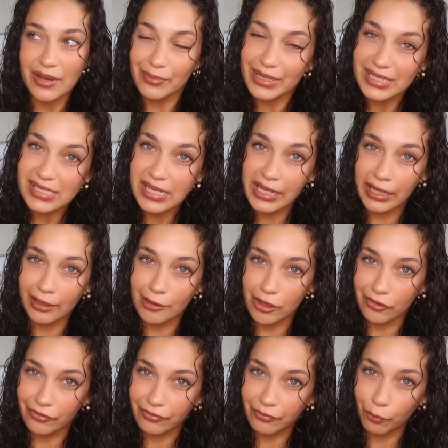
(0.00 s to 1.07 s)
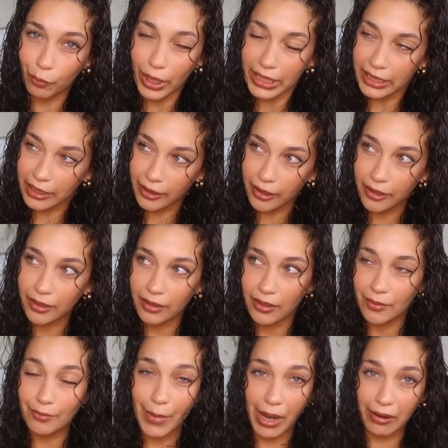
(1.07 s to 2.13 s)
I've been singing a lot of wedding
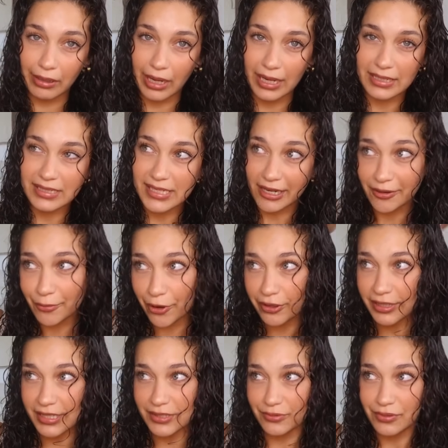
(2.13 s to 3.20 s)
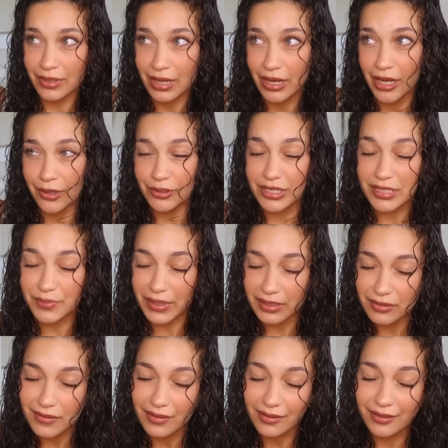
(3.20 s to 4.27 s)
Maronite ceremonies, which has
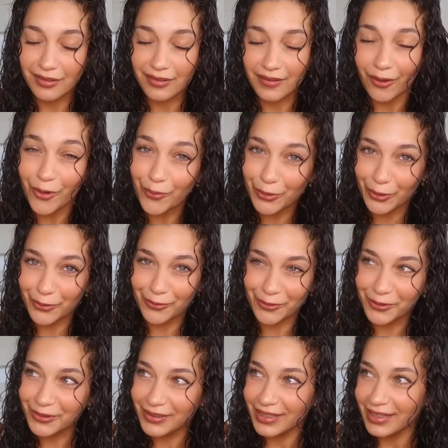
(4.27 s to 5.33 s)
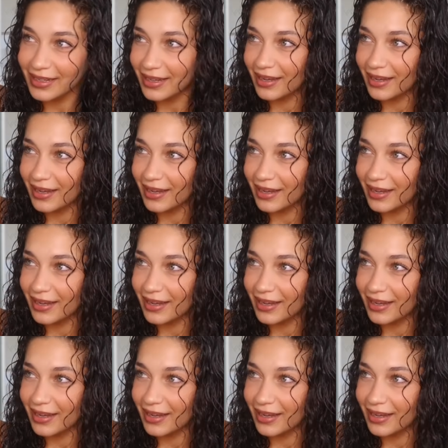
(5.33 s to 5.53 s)
been so beautiful.